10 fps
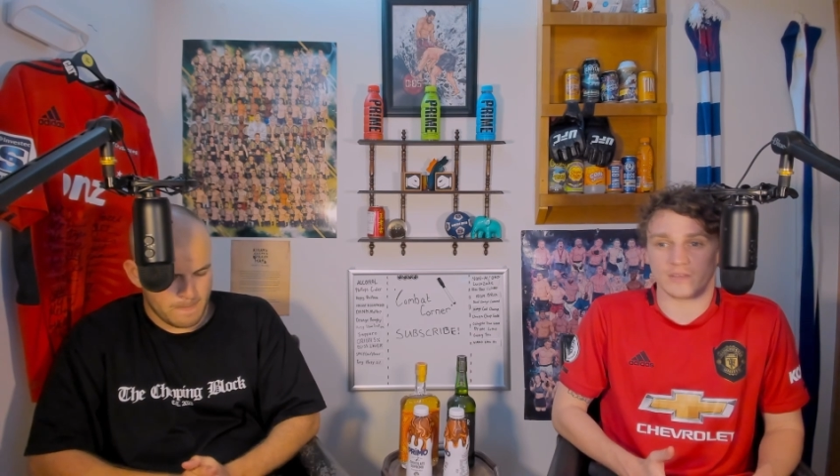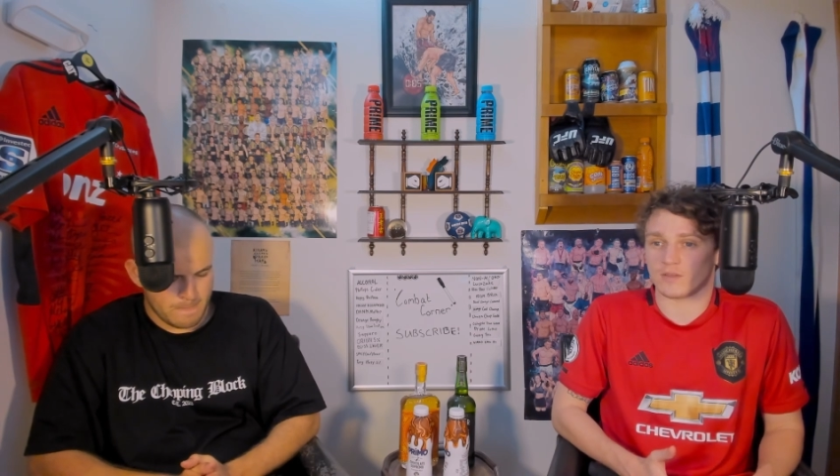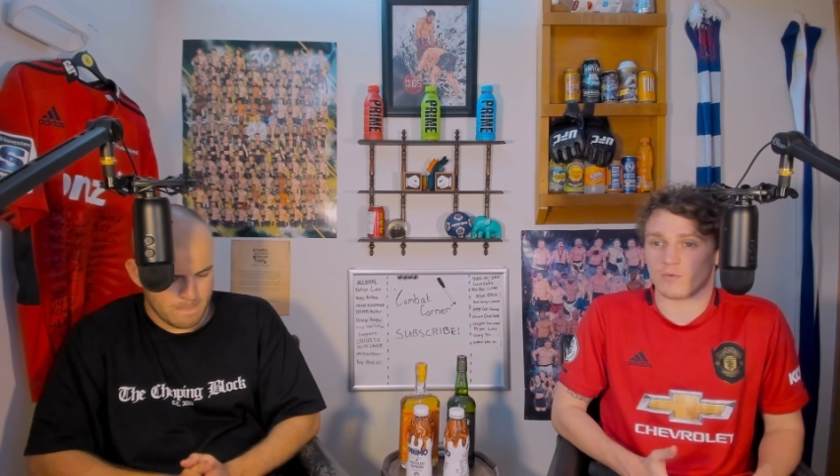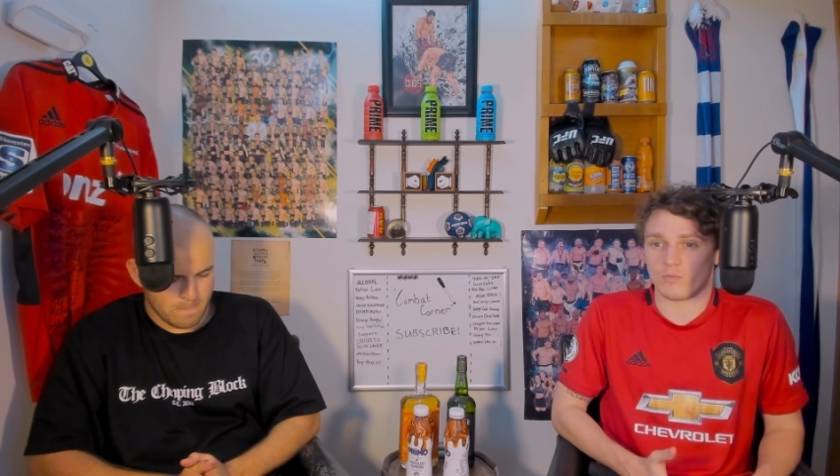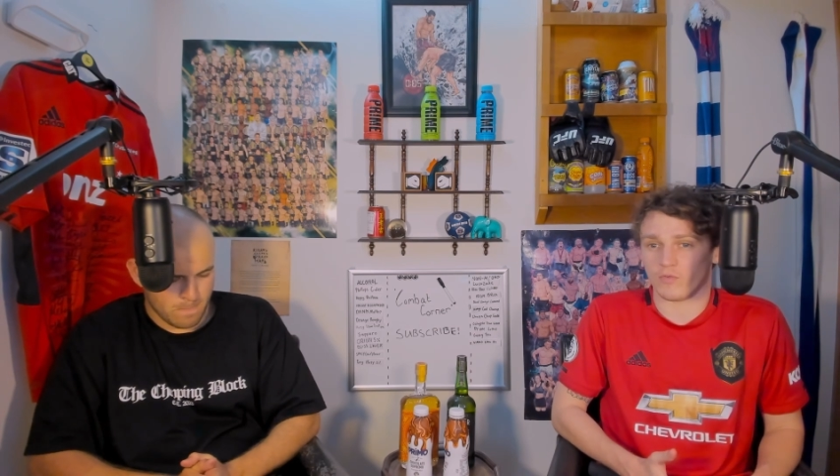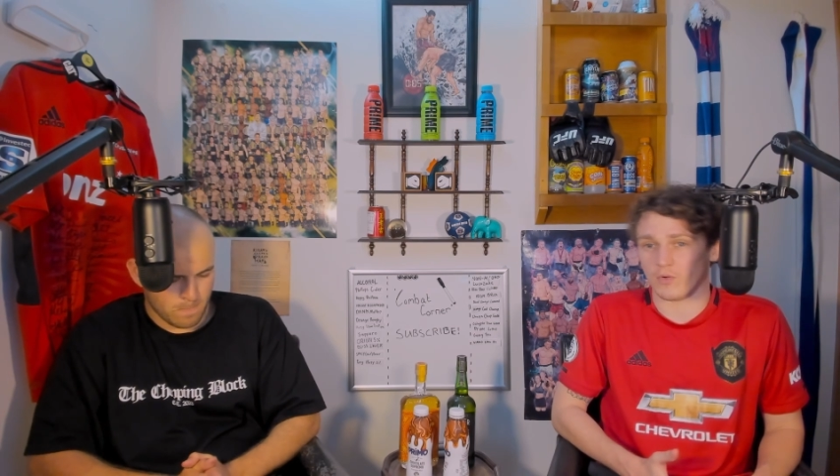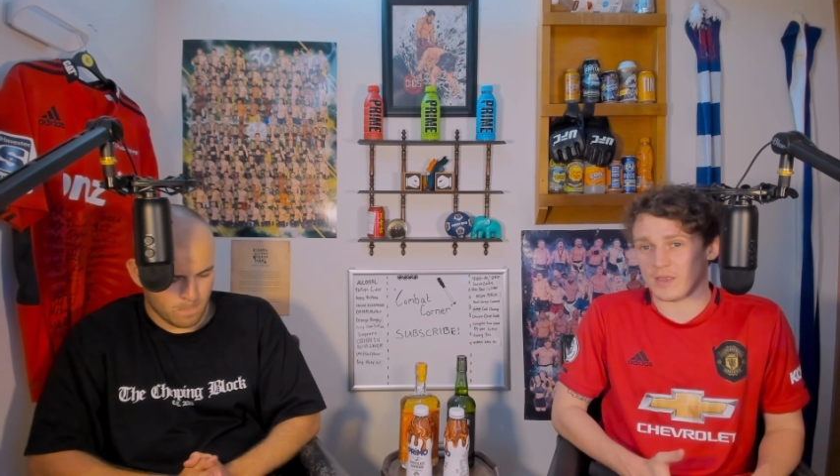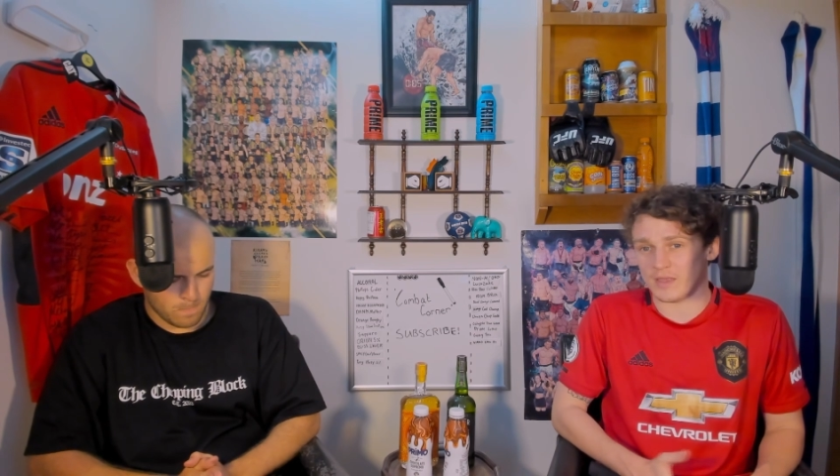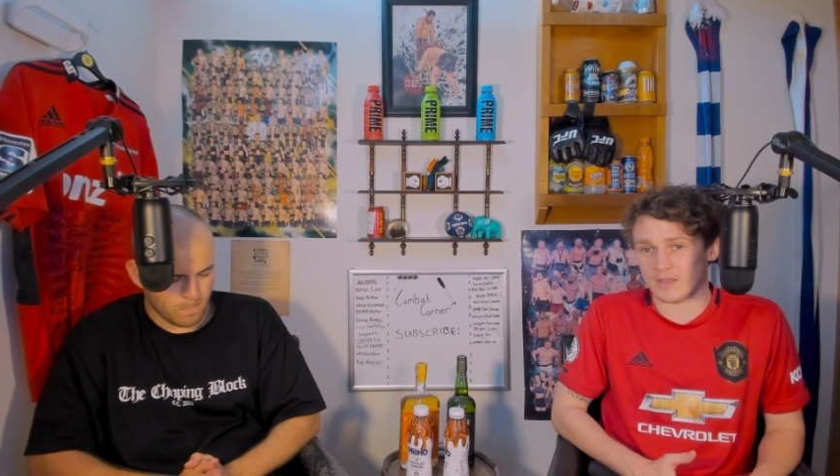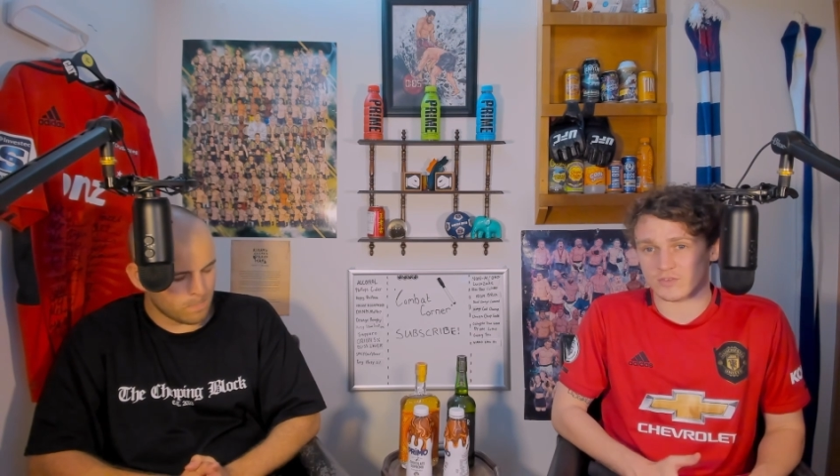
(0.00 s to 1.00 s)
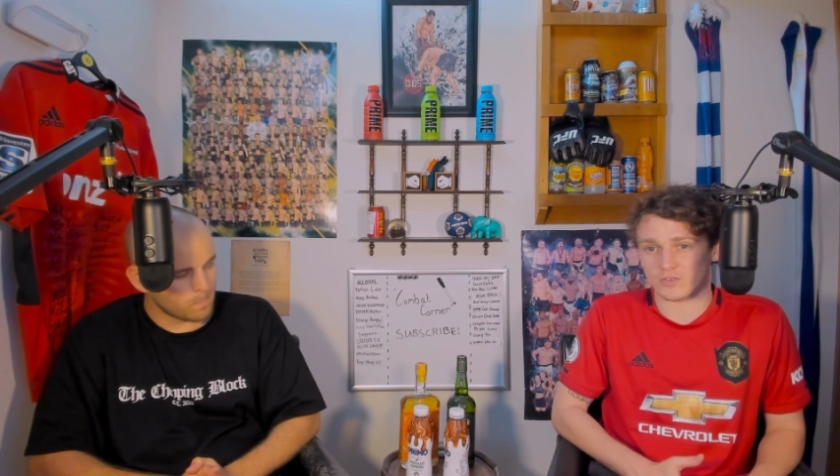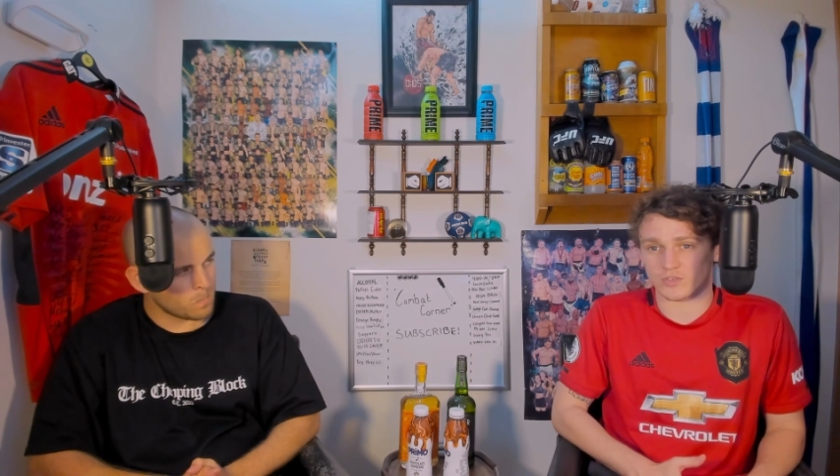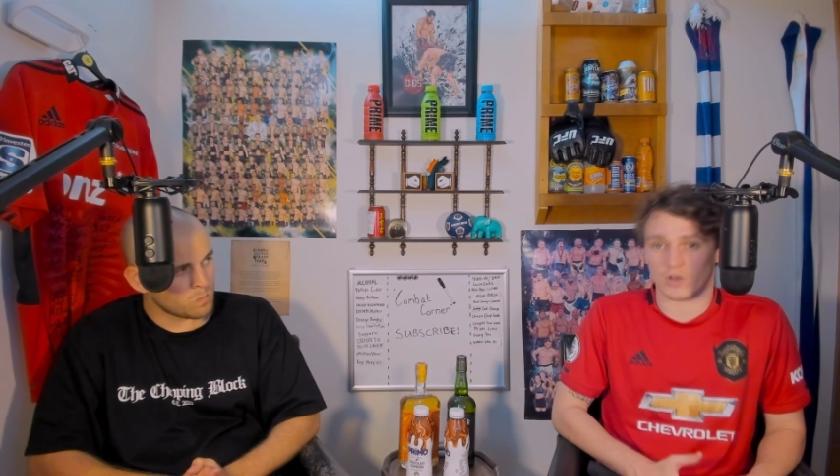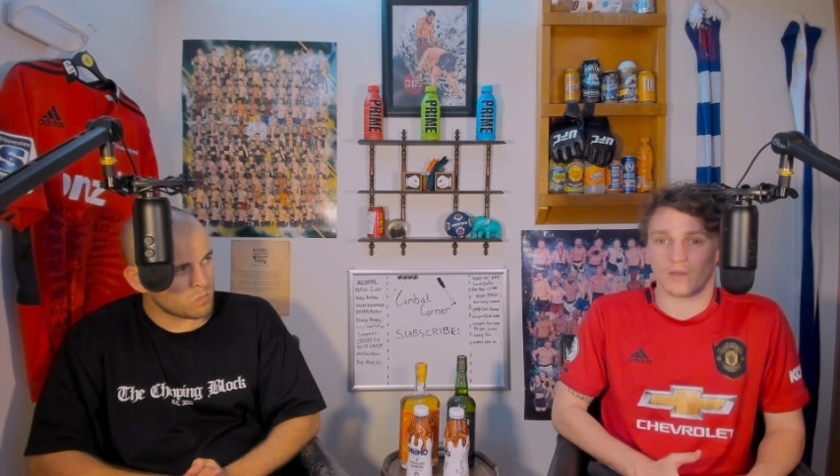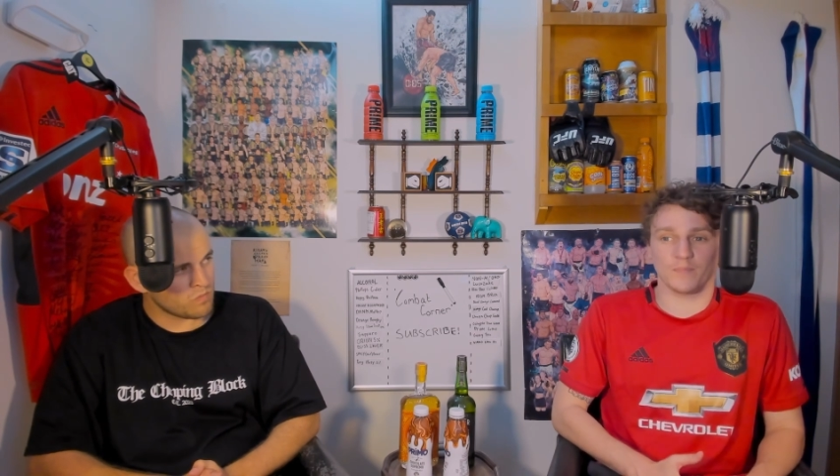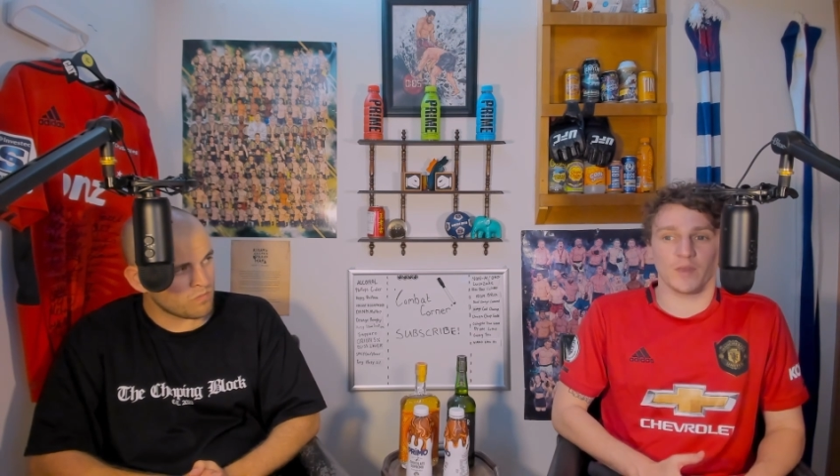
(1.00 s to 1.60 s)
someone before he gets his shot.